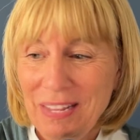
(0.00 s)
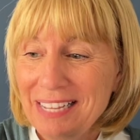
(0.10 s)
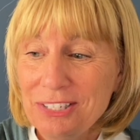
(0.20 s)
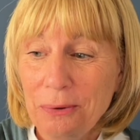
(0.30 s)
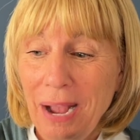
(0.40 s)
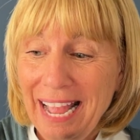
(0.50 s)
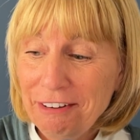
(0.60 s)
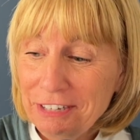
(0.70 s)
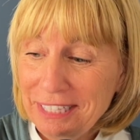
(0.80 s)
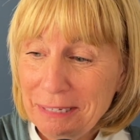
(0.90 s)
So
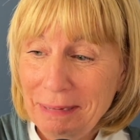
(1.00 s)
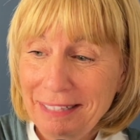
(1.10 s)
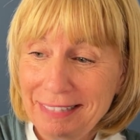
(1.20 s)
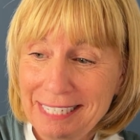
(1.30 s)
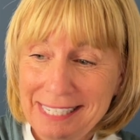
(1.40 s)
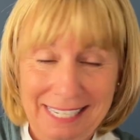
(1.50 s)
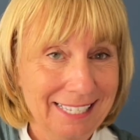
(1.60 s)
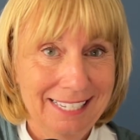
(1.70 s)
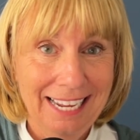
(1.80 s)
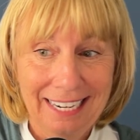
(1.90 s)
everything about this is
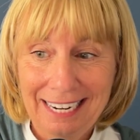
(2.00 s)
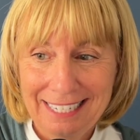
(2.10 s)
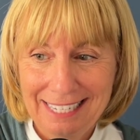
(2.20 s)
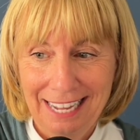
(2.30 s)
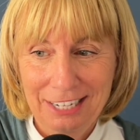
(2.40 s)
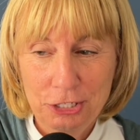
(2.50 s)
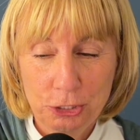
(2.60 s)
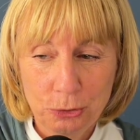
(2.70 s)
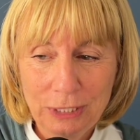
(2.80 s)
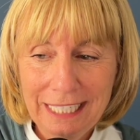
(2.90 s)
a 10 out of 10.
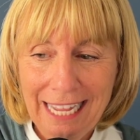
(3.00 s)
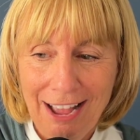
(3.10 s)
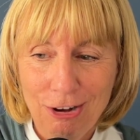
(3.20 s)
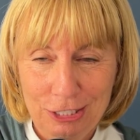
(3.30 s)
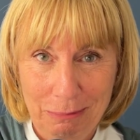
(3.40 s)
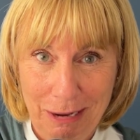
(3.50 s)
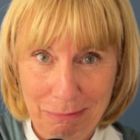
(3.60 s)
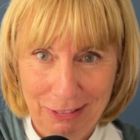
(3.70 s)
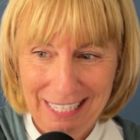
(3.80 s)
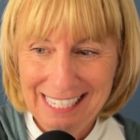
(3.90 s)
Julie hooked me up
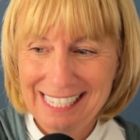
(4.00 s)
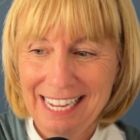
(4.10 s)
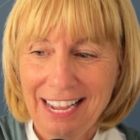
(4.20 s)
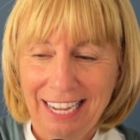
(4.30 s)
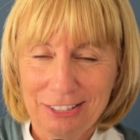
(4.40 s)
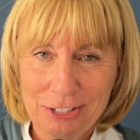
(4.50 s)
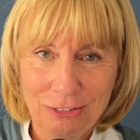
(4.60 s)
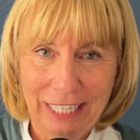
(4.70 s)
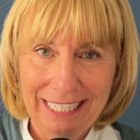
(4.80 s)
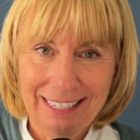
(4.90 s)
with this. I also
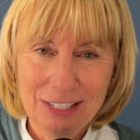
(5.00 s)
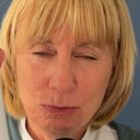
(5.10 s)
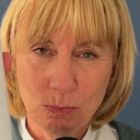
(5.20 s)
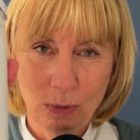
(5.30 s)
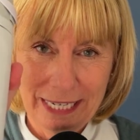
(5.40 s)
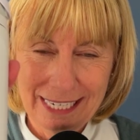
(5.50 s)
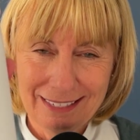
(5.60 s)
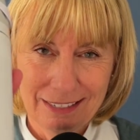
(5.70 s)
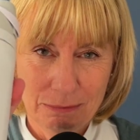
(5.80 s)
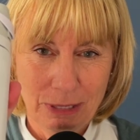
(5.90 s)
like that it's white
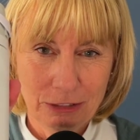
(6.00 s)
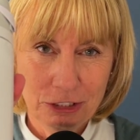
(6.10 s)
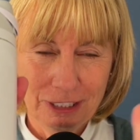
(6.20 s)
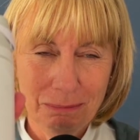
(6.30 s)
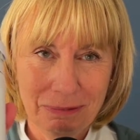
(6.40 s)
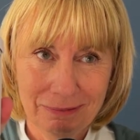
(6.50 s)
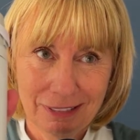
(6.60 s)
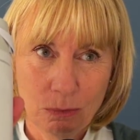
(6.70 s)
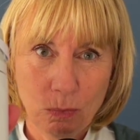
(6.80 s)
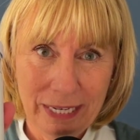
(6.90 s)
because Mothership,
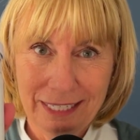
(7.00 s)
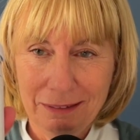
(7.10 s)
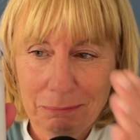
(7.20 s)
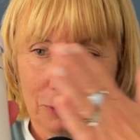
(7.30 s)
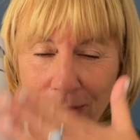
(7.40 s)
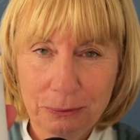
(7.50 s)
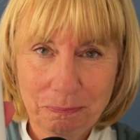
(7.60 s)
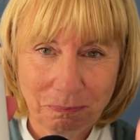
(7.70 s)
white and blue.